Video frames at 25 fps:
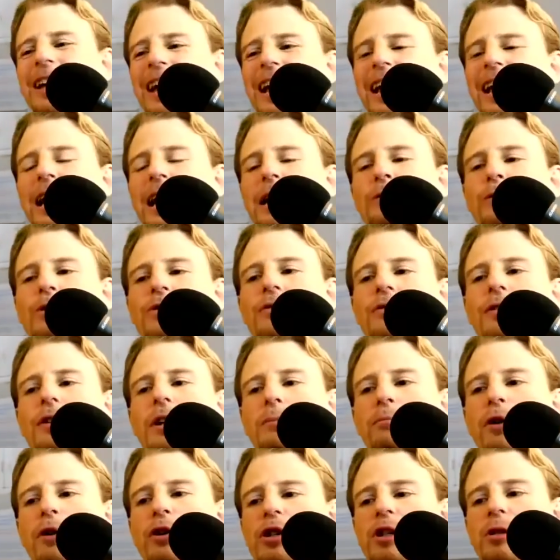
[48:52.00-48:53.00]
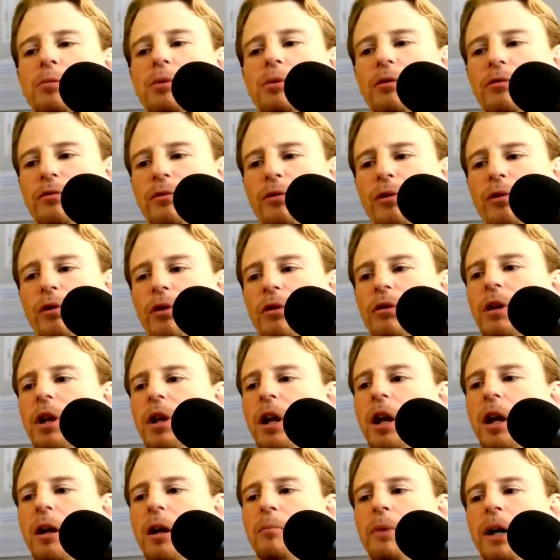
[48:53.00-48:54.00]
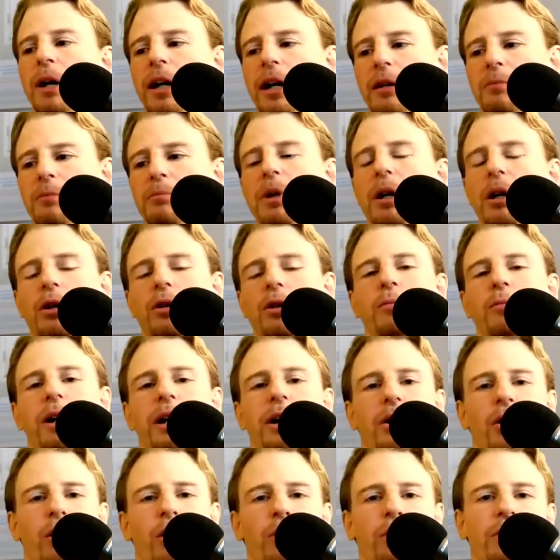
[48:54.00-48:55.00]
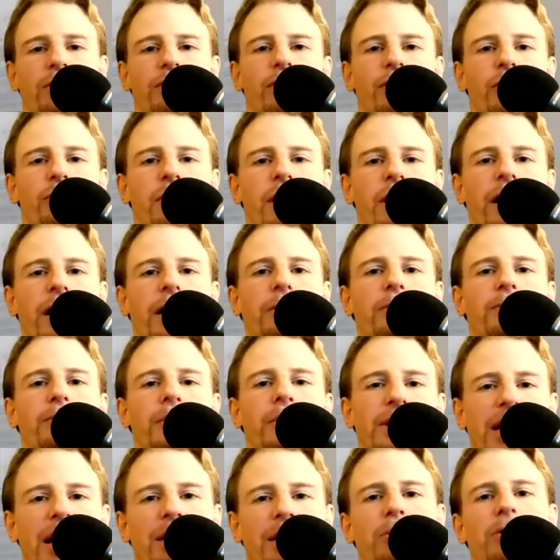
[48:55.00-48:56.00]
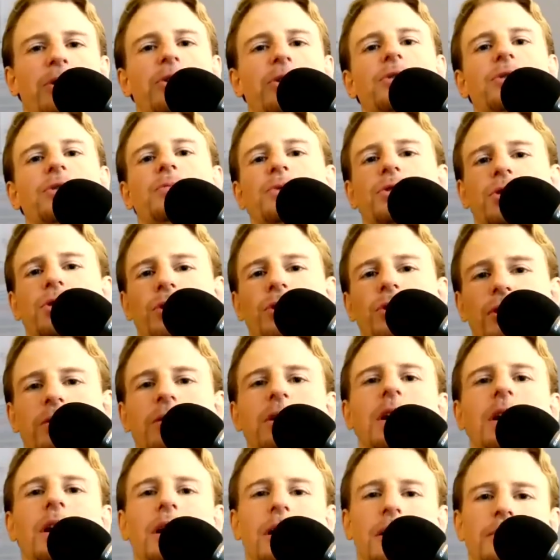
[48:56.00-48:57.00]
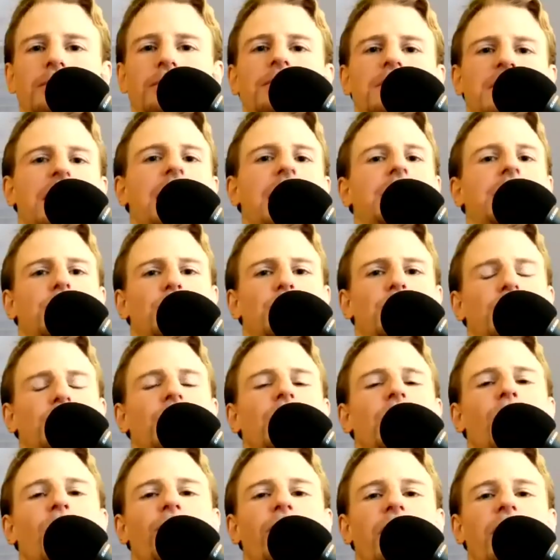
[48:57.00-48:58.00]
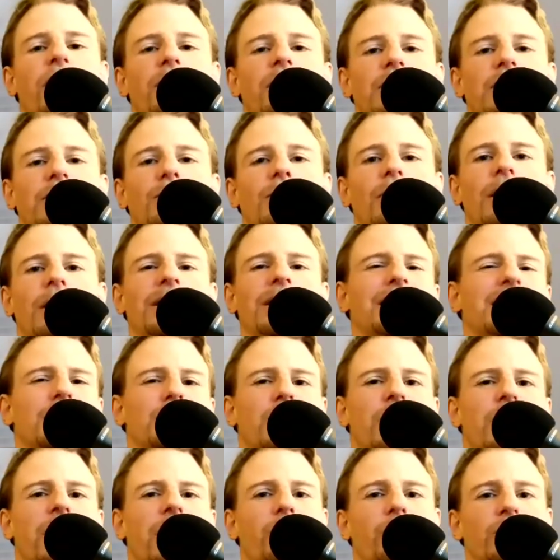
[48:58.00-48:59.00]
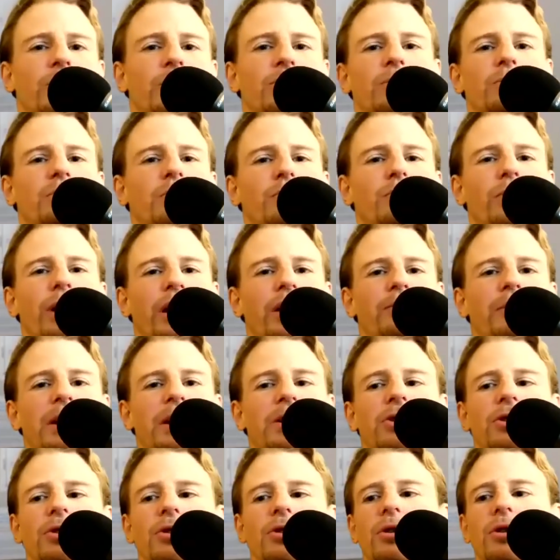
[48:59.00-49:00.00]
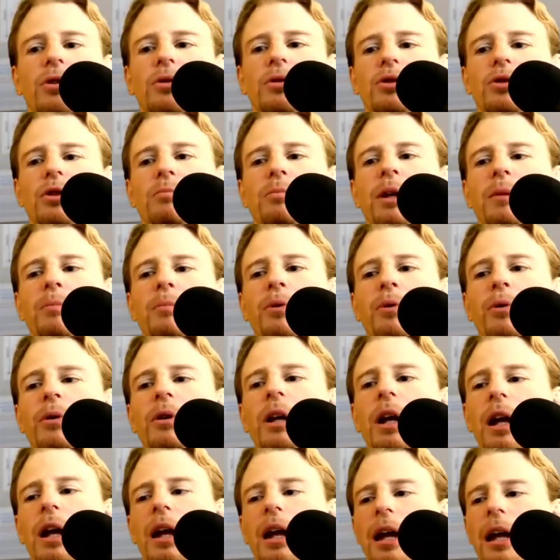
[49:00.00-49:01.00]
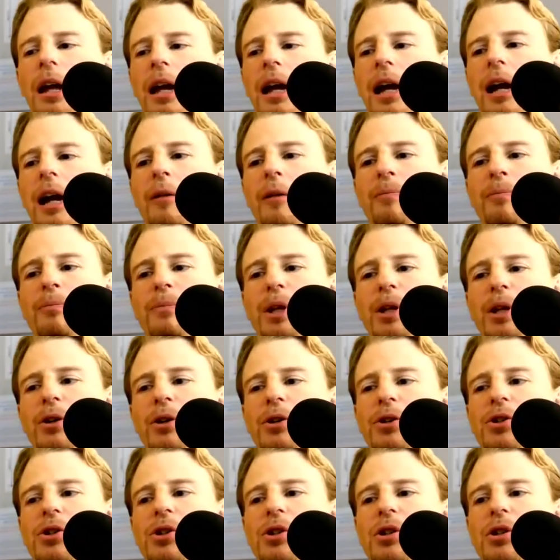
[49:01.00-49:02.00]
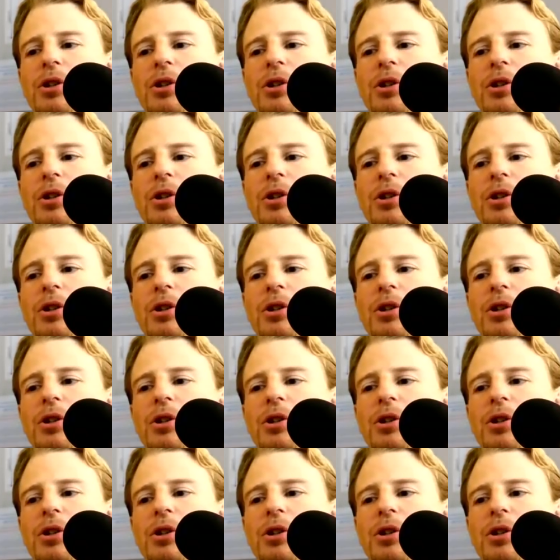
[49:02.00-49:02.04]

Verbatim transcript: It was very possible for my gut microbiome and for my metabolism to start switching over as well. And this is what I would recommend to to people, um, because